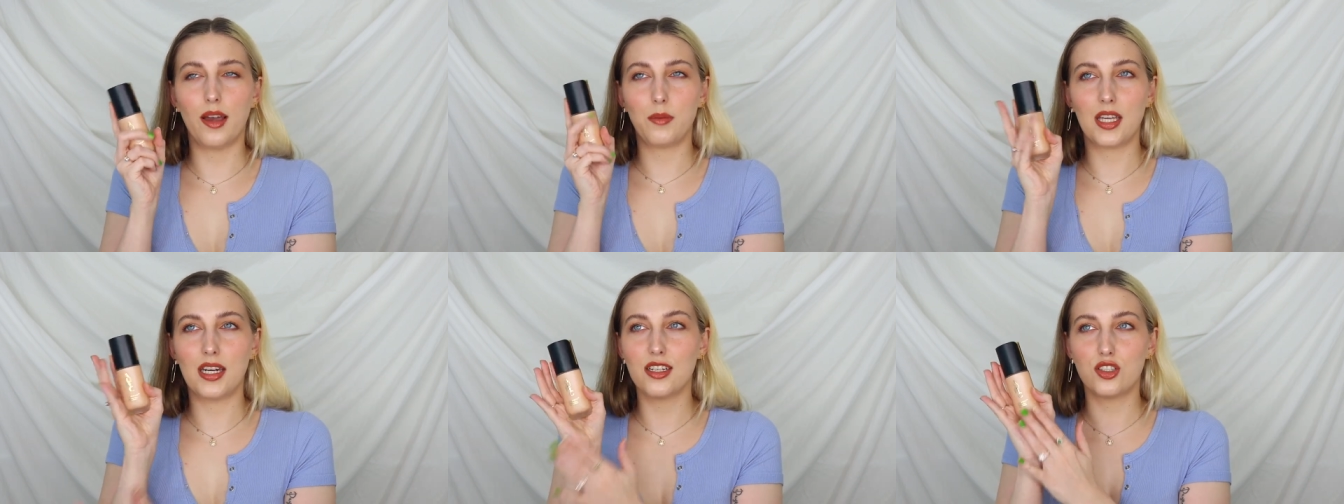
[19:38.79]
I
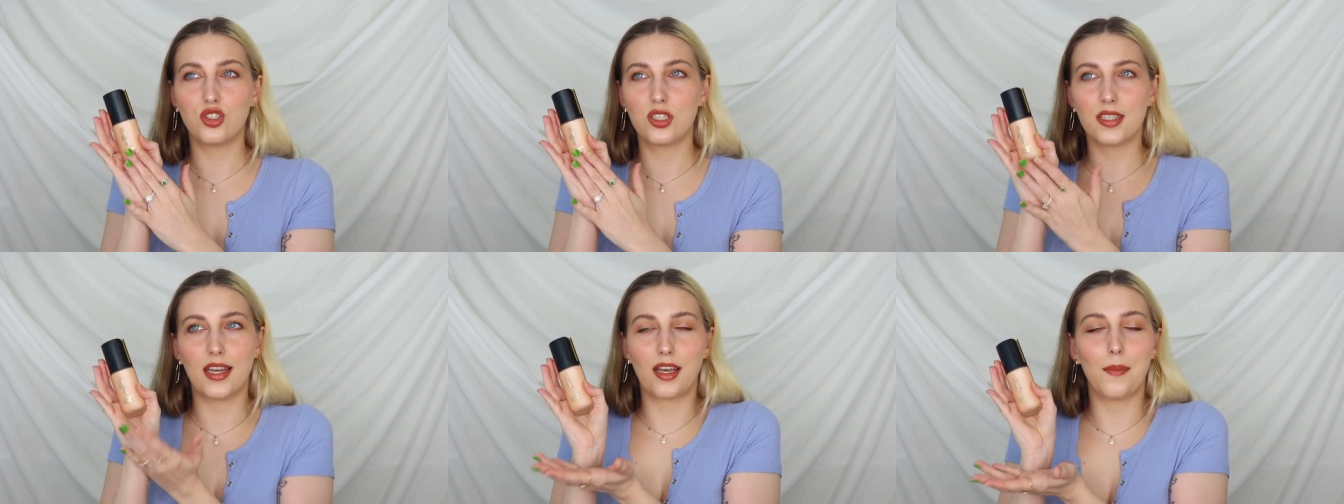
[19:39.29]
mean, it is
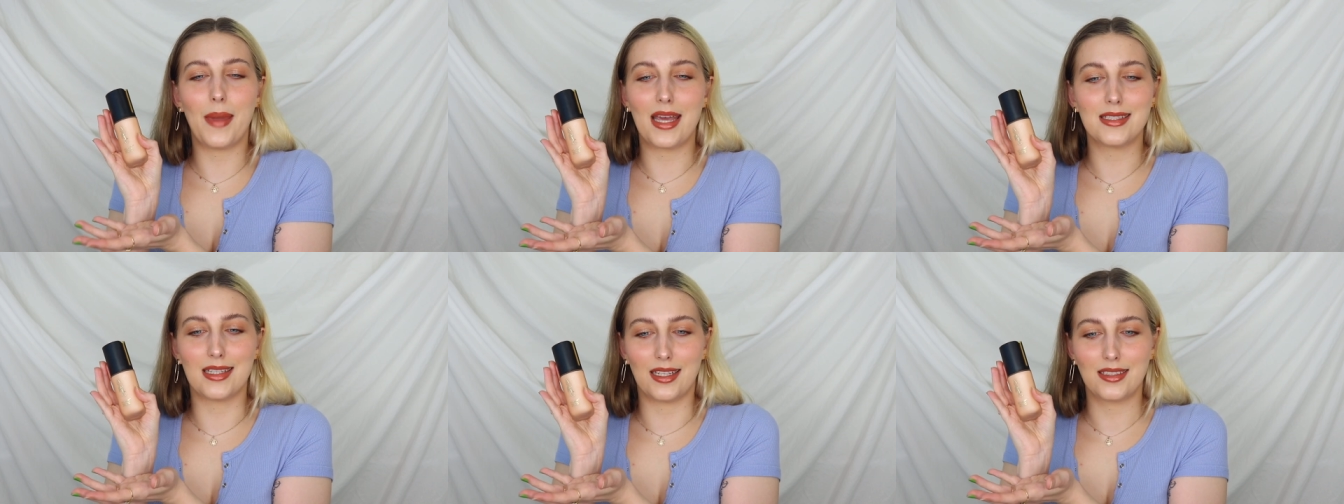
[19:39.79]
just like
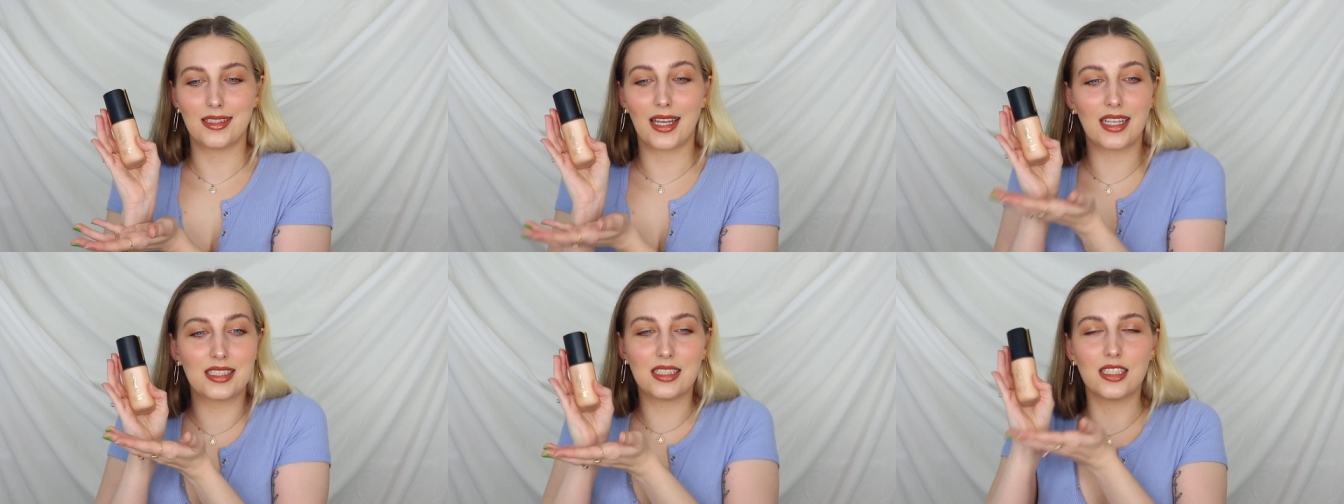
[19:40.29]
amazing.
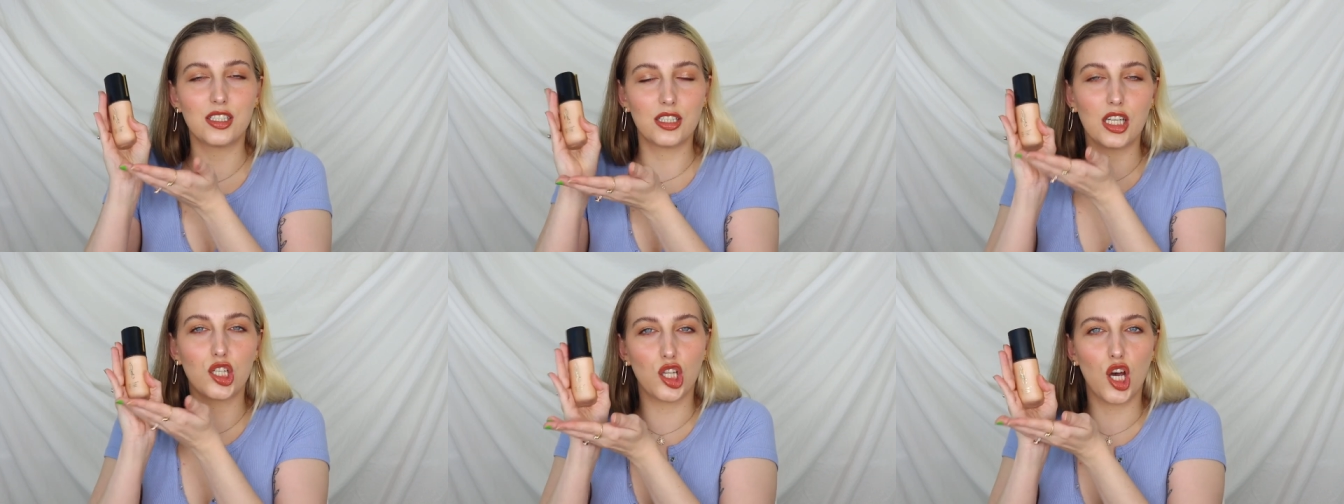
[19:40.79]
Like it's
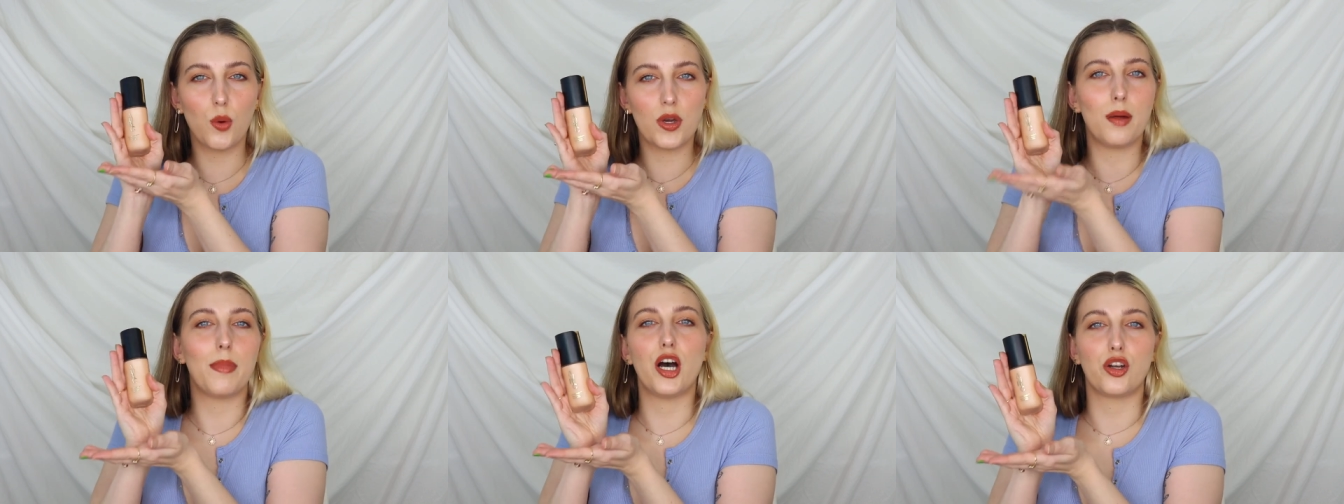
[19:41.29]
literally glow
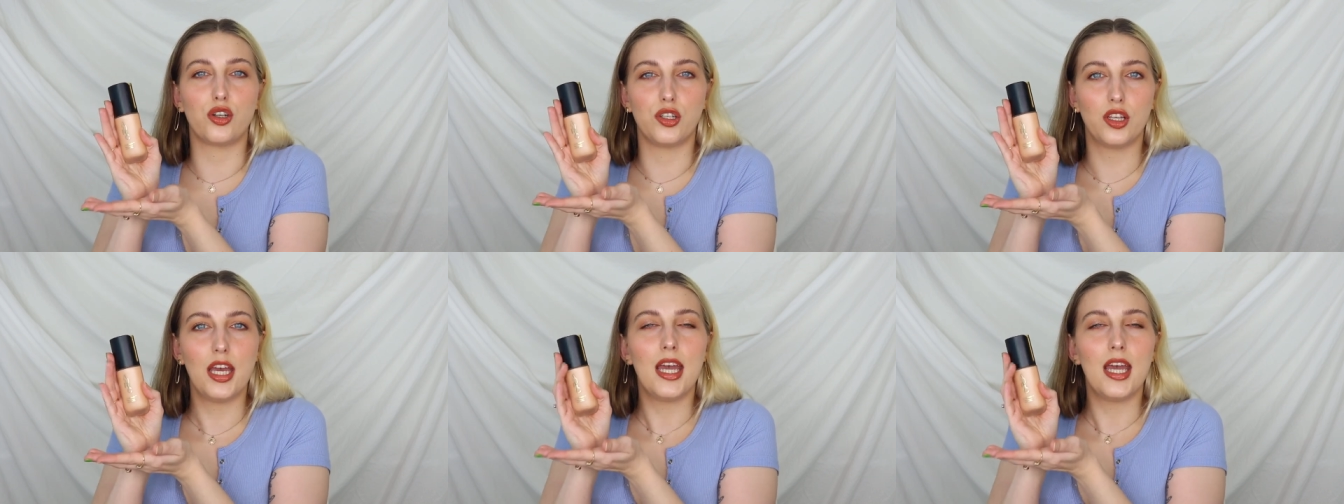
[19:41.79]
in a bottle.